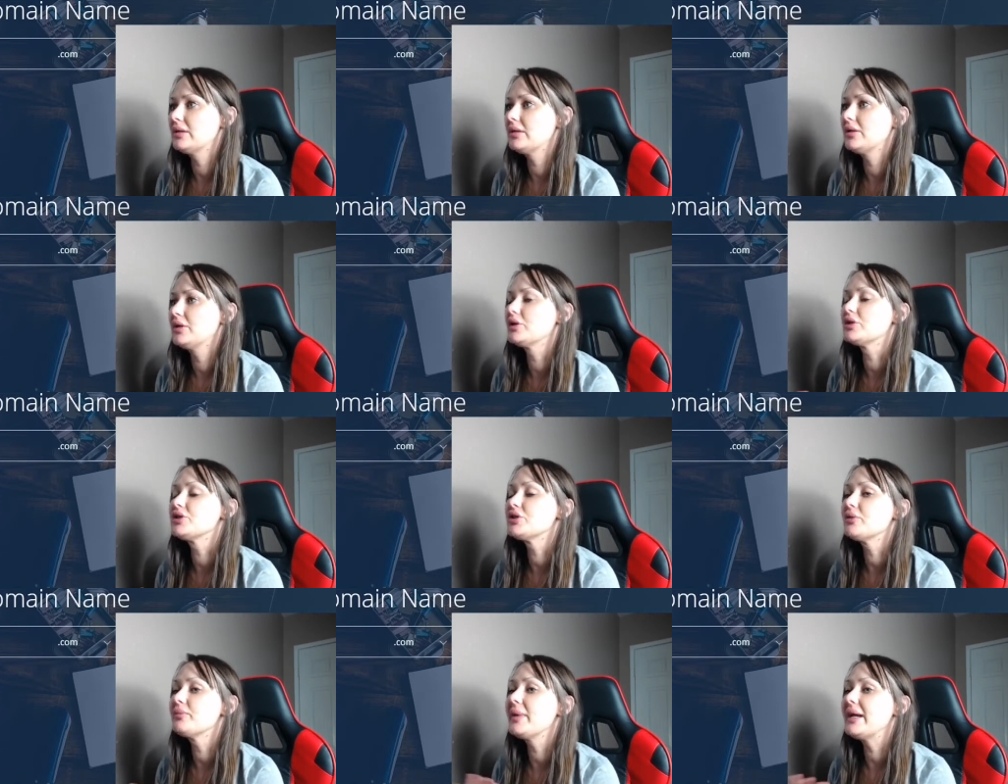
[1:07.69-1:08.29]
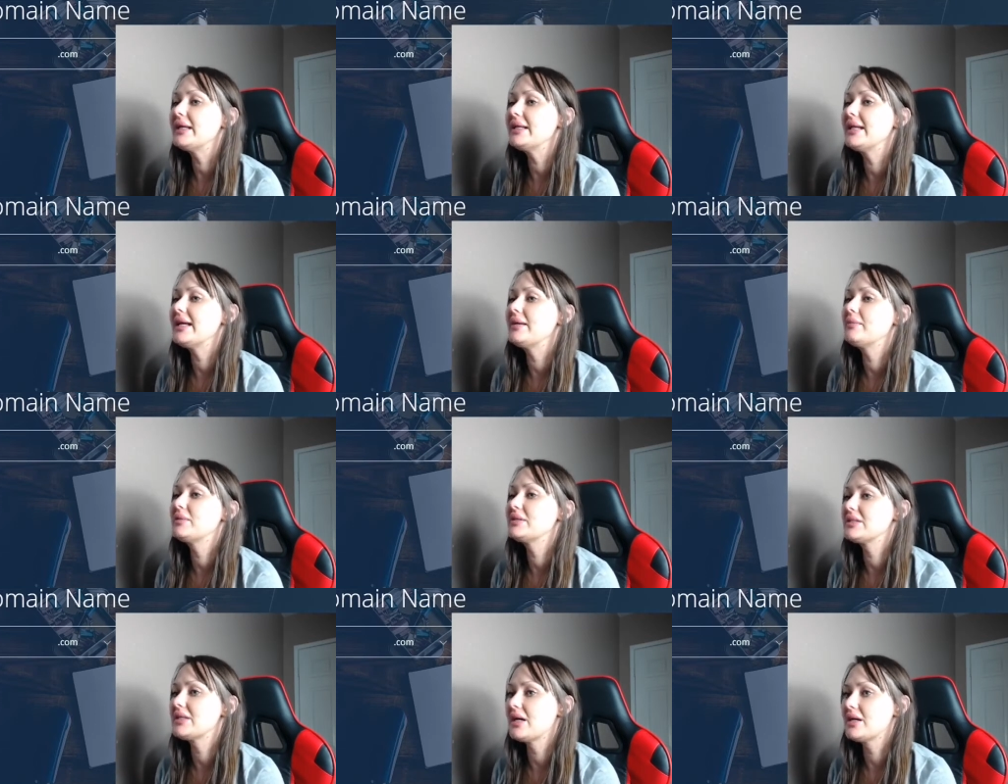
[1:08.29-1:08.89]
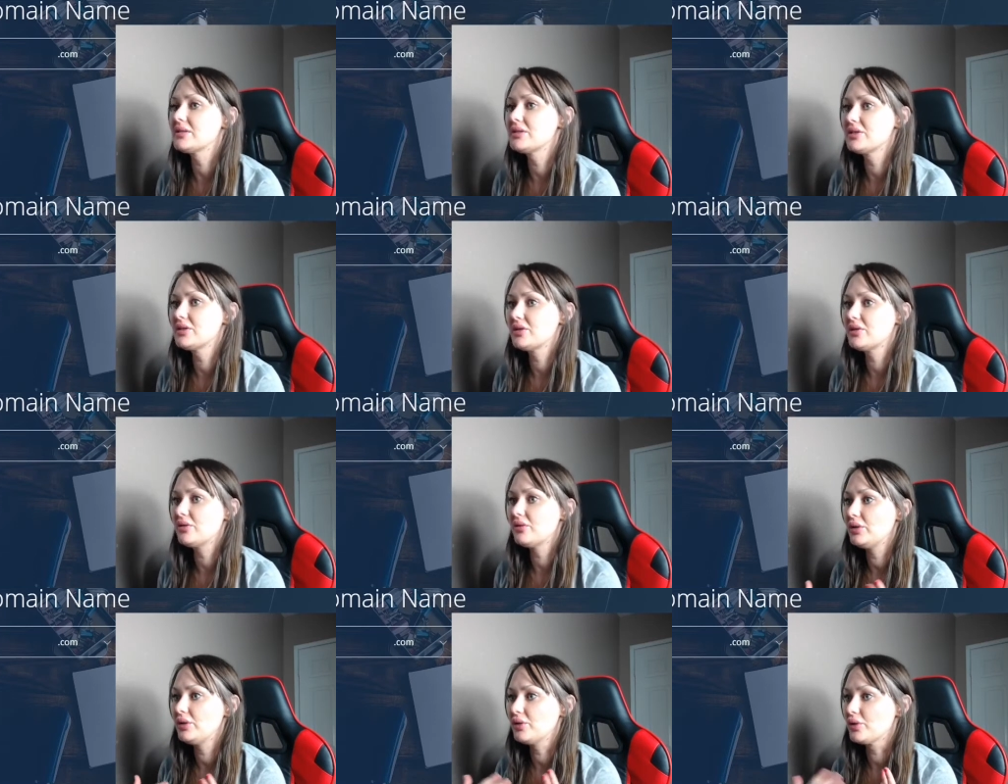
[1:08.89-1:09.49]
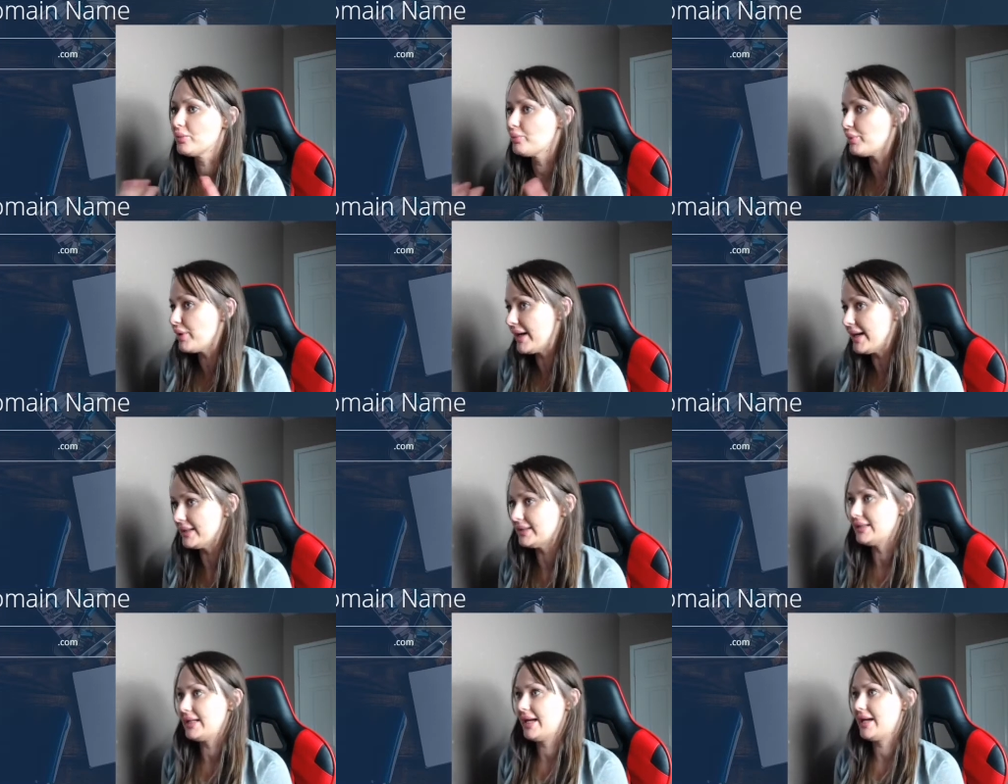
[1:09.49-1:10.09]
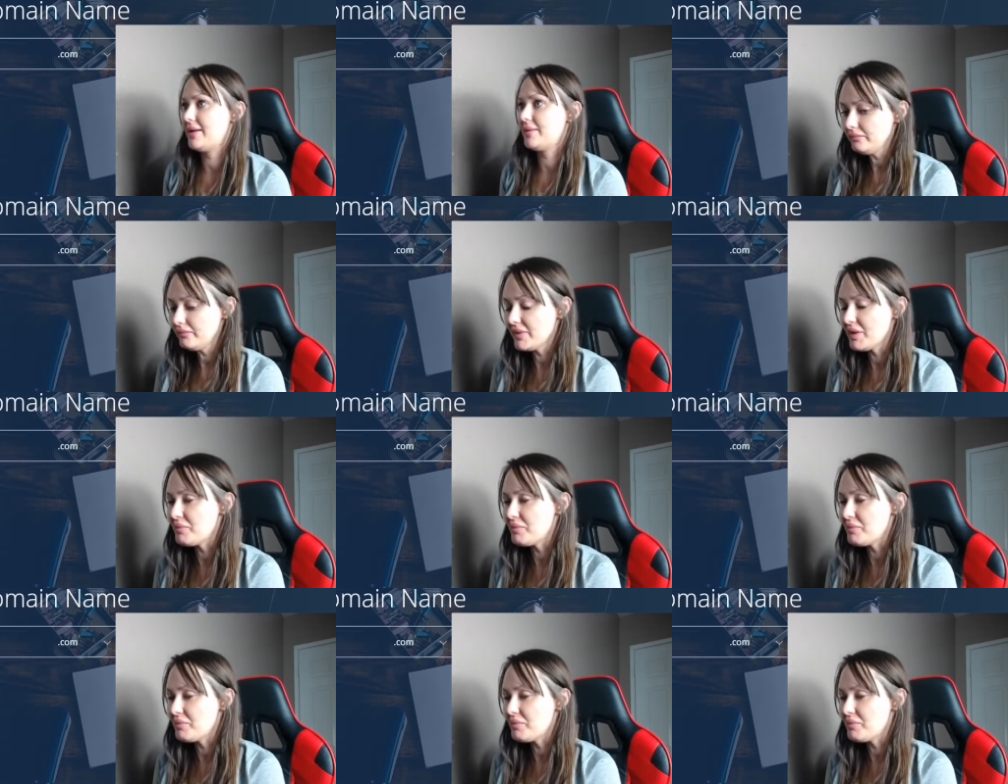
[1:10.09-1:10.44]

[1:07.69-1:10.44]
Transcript: Your domain name is also your brand name.